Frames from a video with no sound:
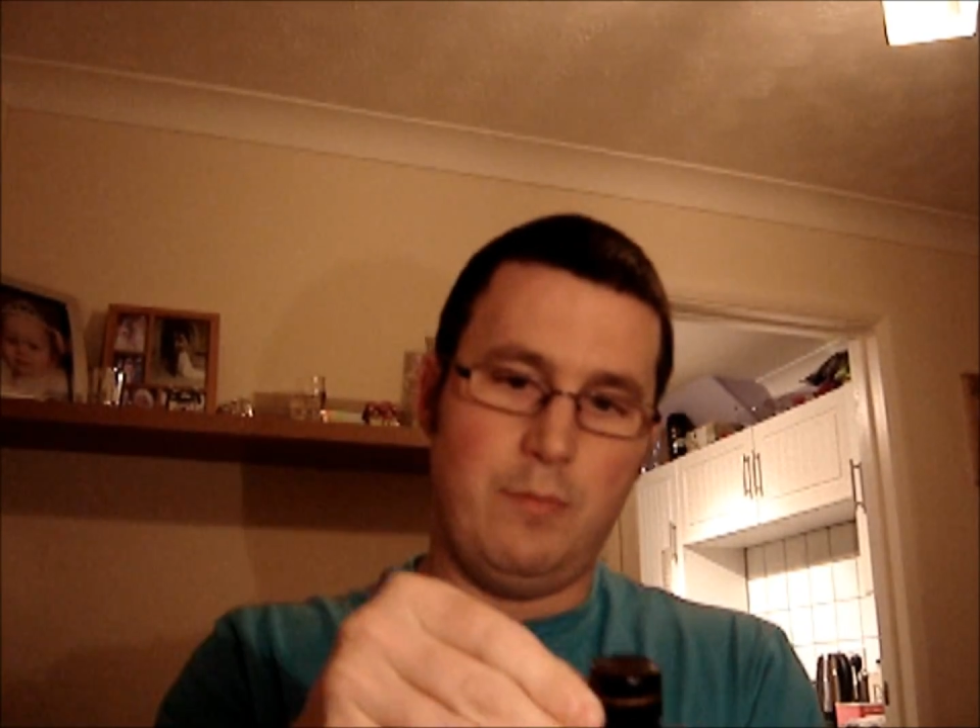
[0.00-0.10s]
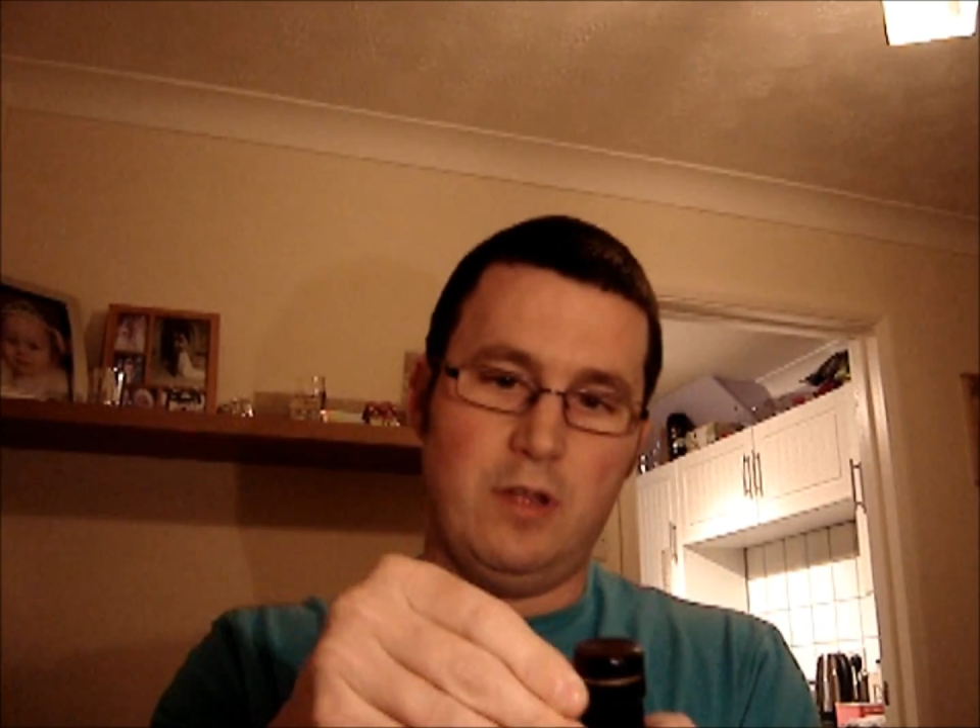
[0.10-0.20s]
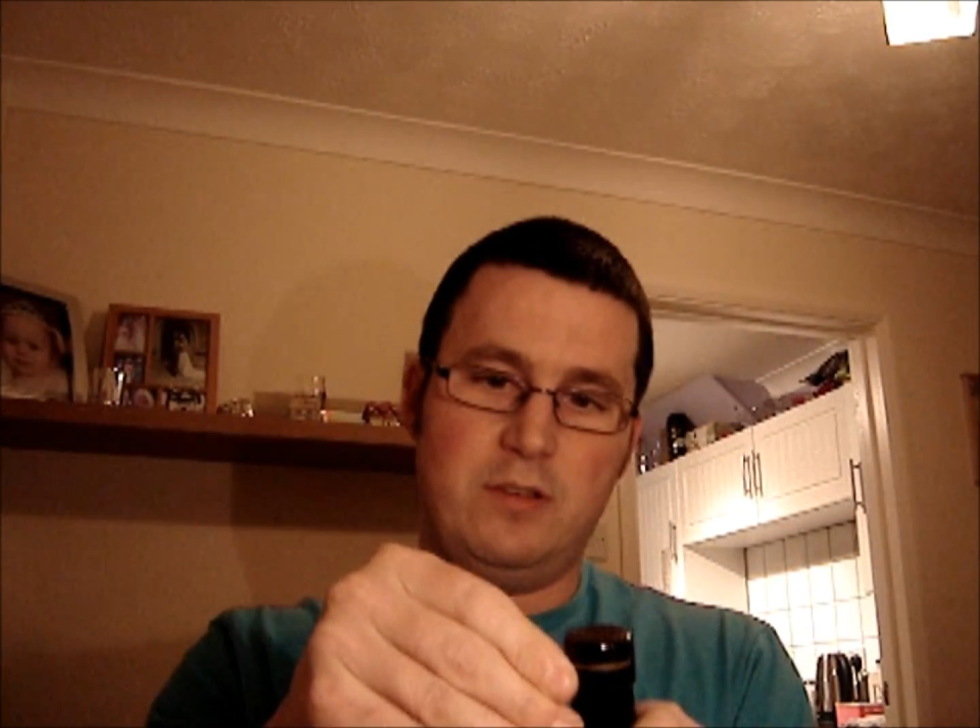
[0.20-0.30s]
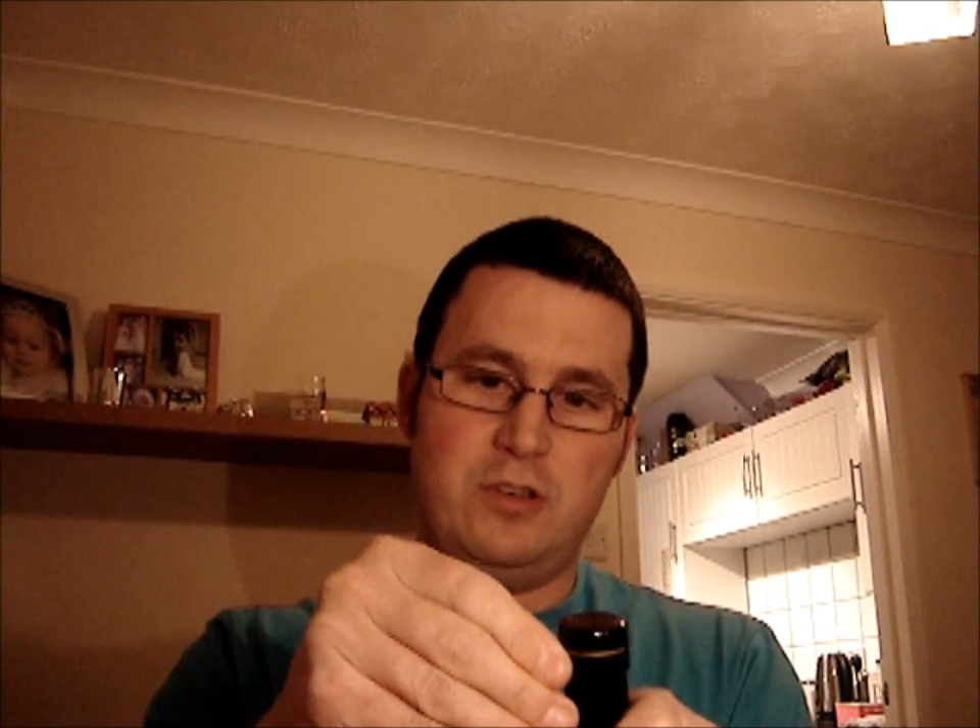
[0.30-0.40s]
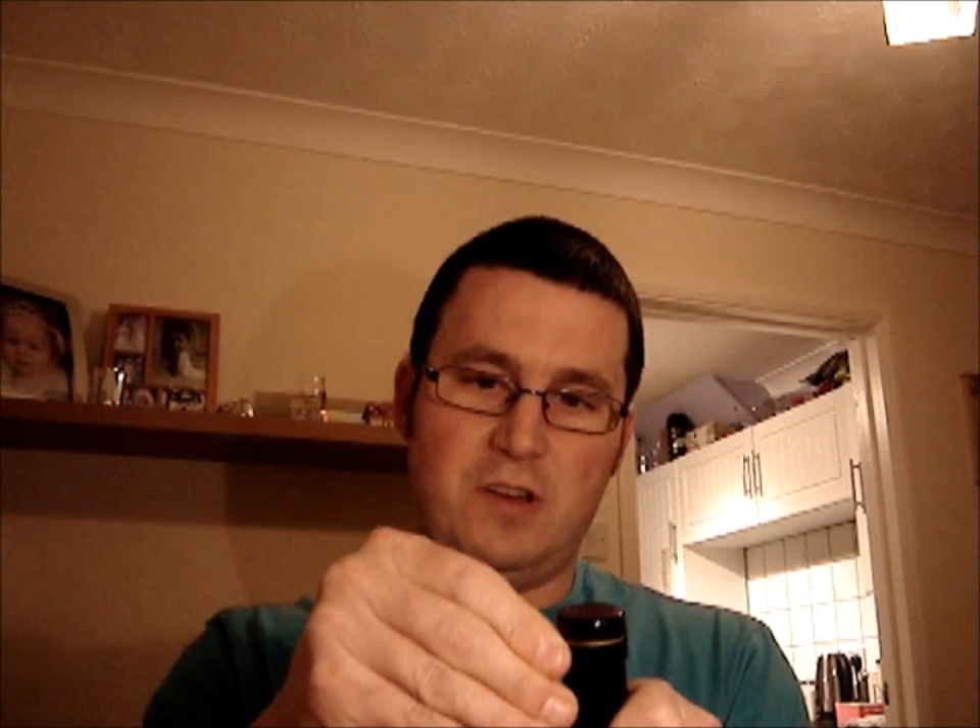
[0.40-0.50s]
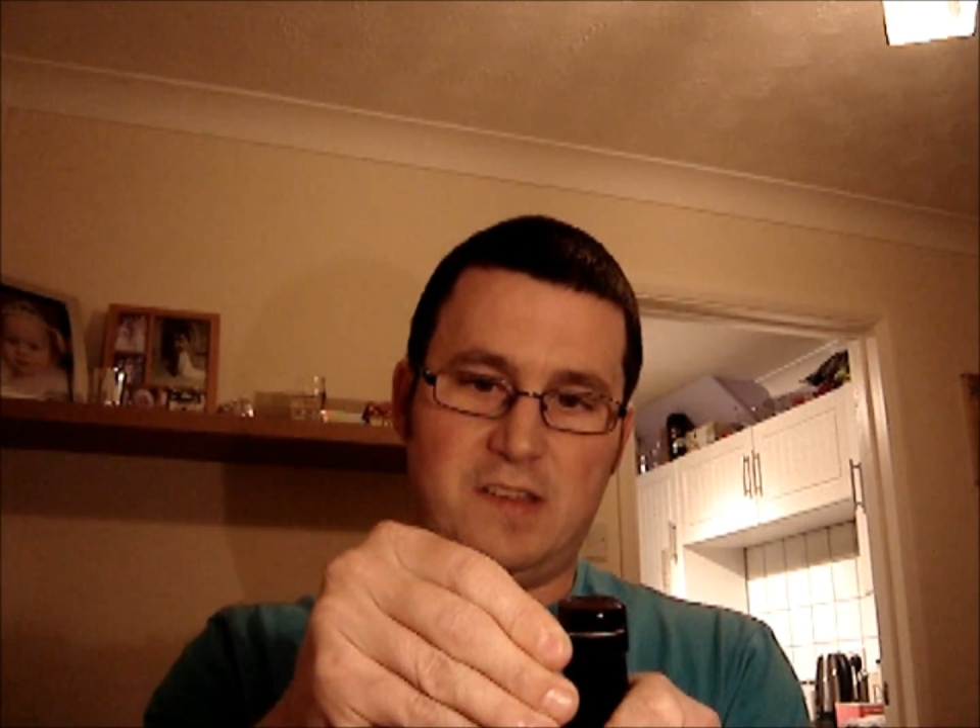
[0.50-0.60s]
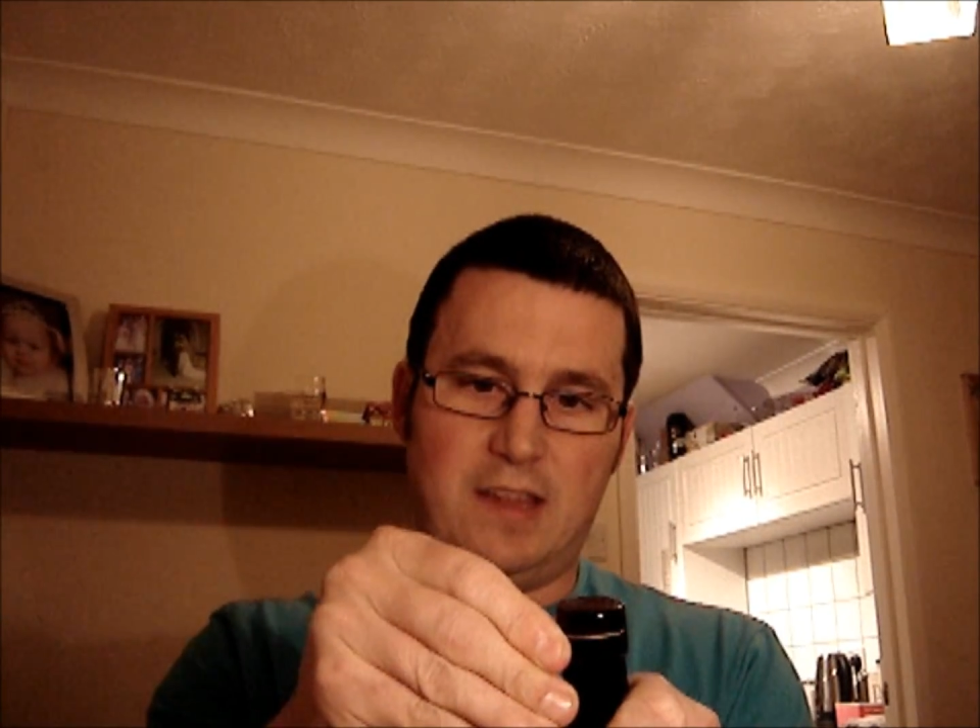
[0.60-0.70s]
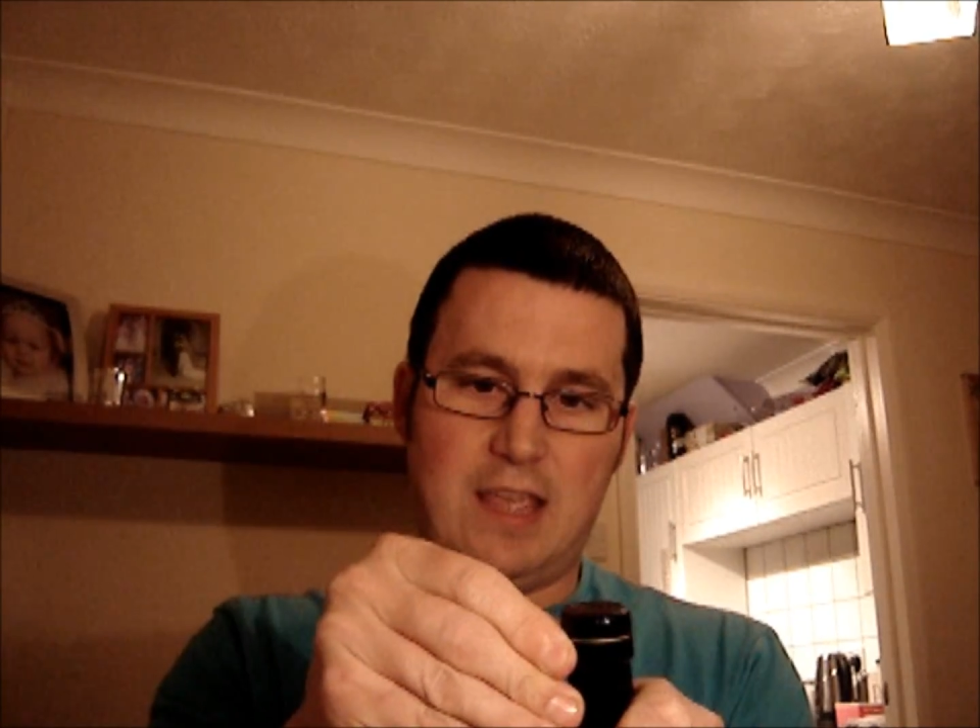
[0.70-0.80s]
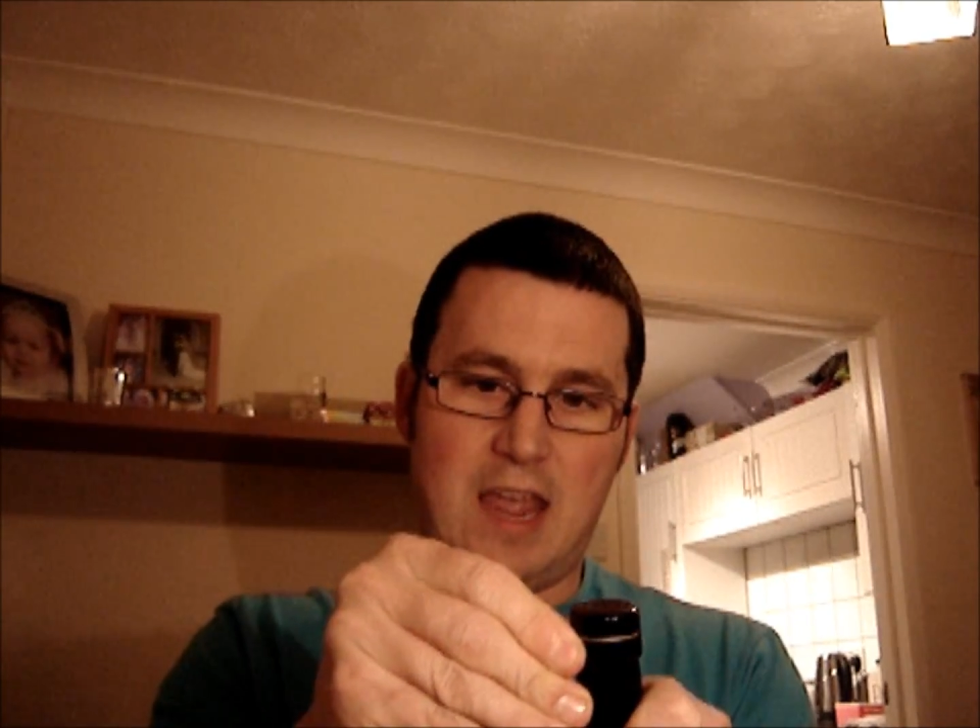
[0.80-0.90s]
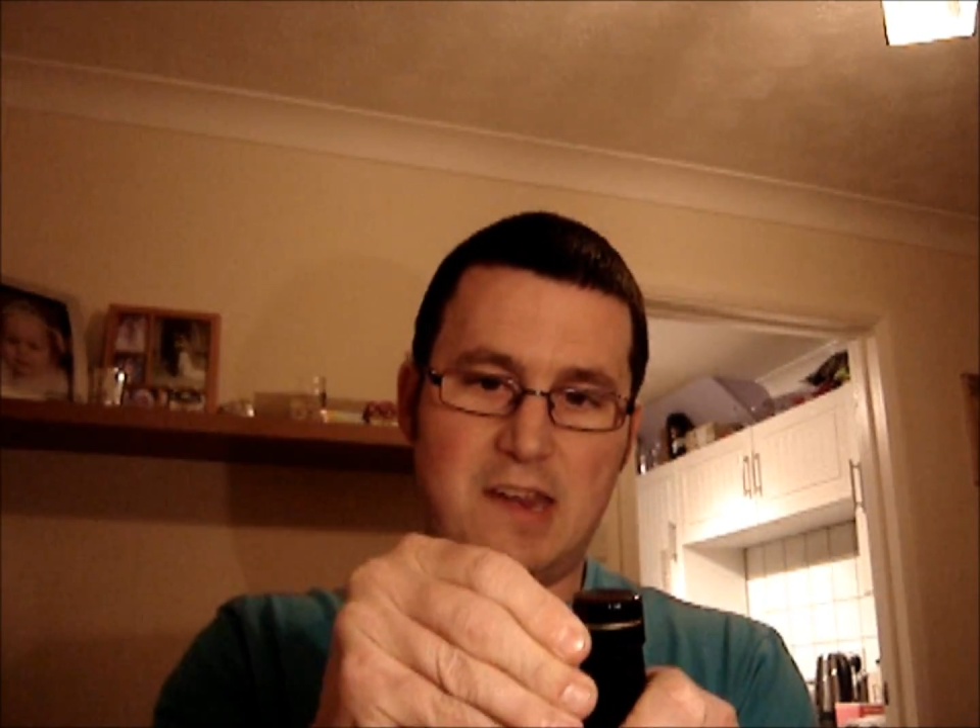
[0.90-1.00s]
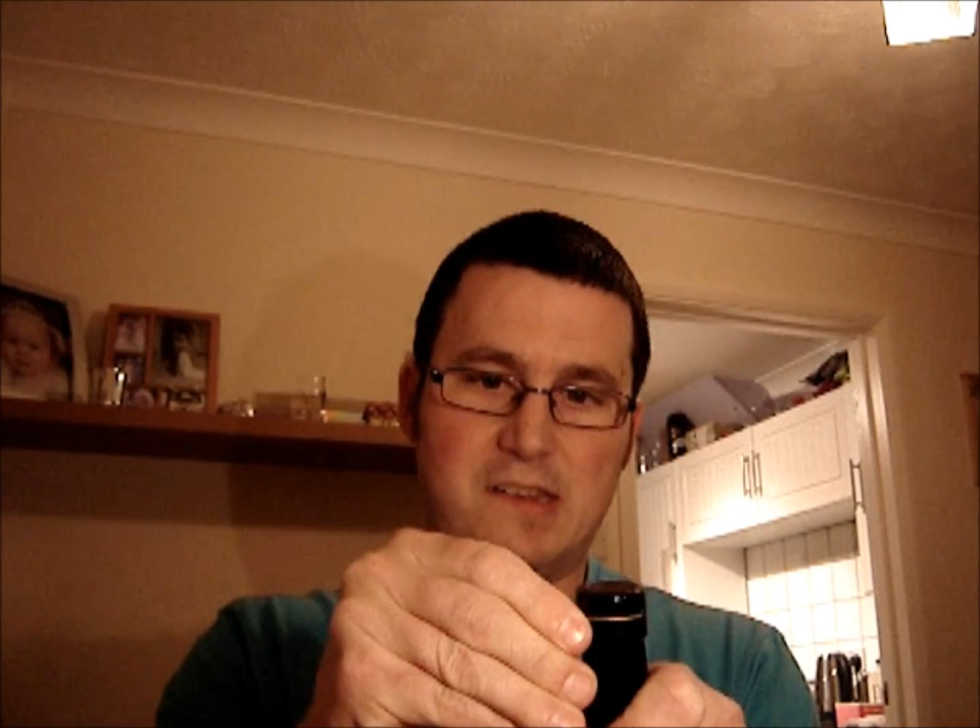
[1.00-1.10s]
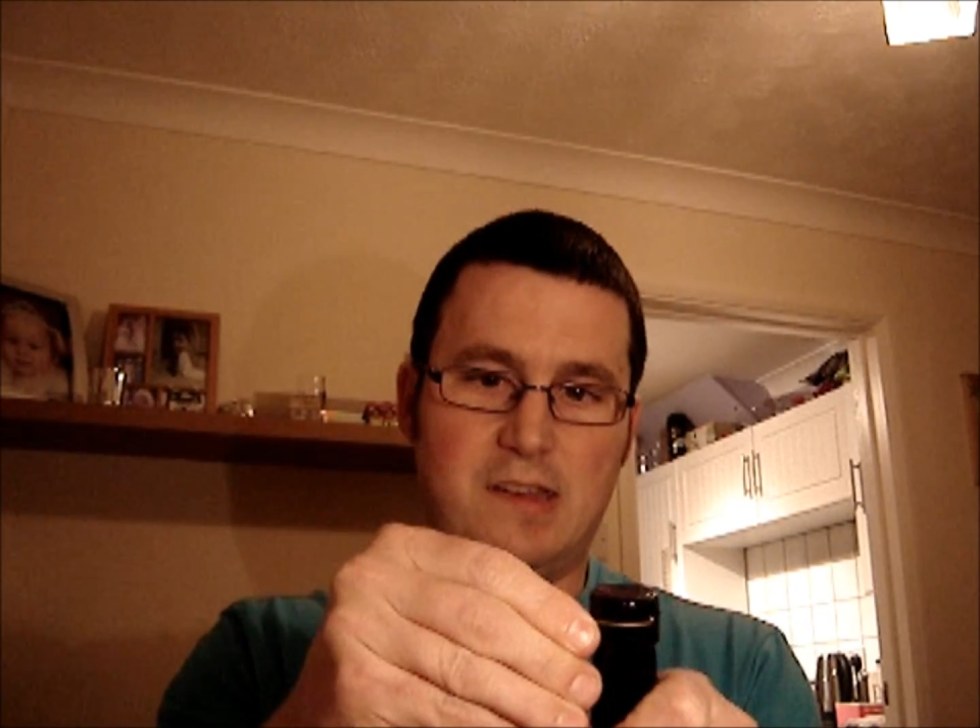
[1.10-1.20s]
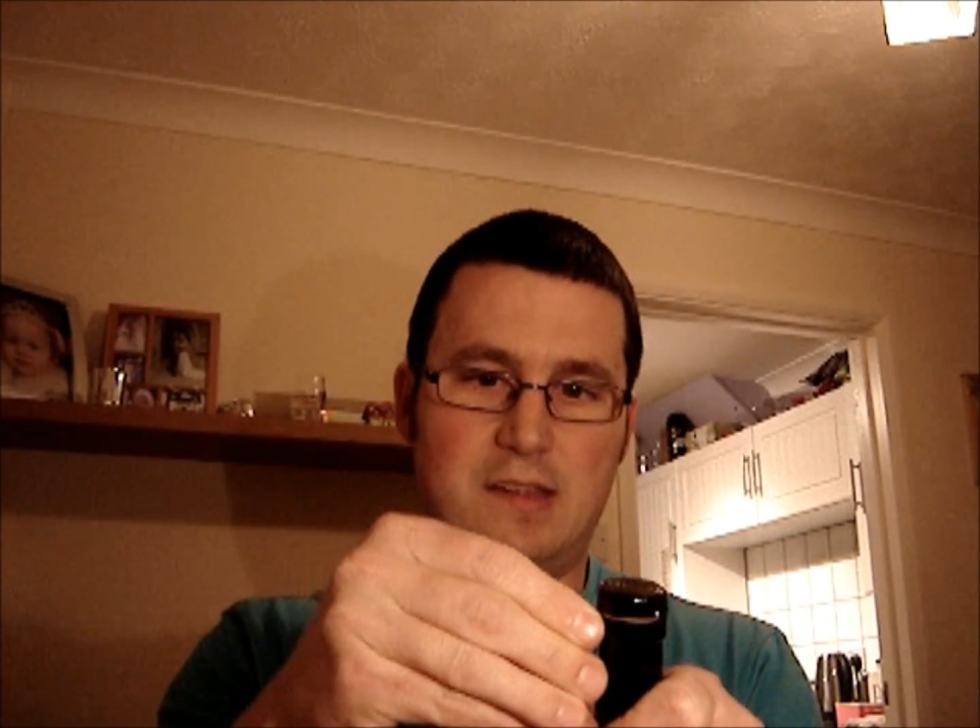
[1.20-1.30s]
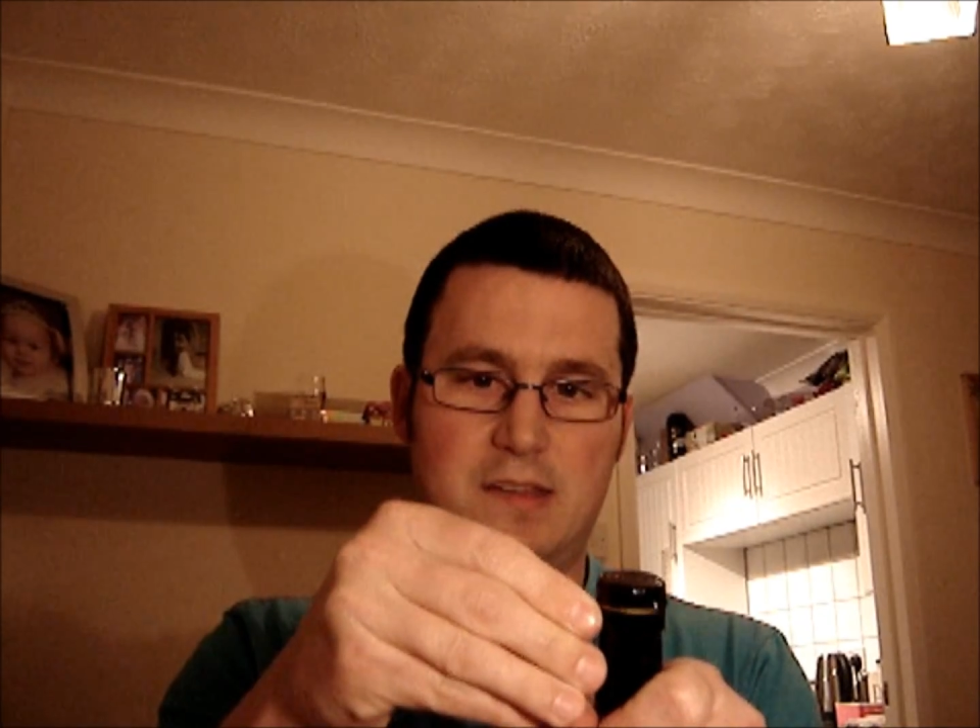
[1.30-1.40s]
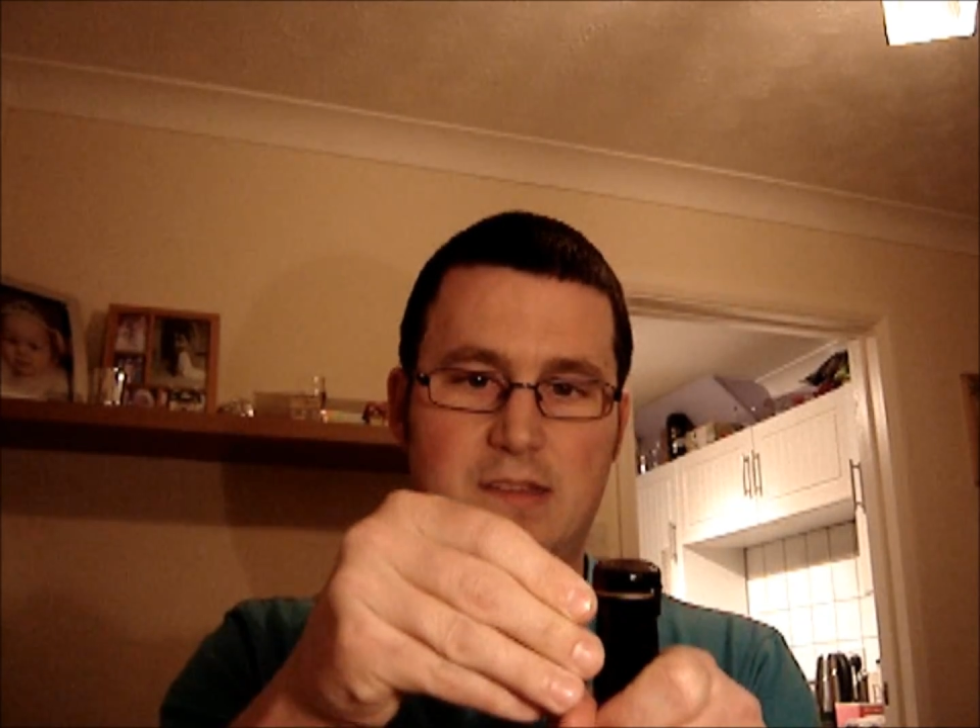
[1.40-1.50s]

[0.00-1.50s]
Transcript: but just in case